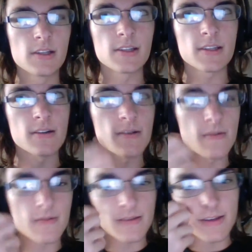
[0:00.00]

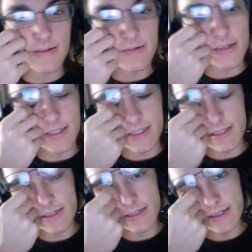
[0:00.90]
So there
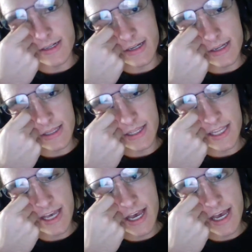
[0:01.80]
was a
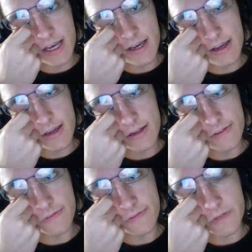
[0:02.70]
lot
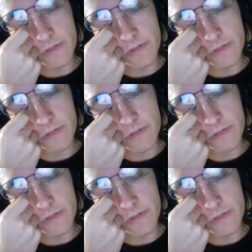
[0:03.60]
of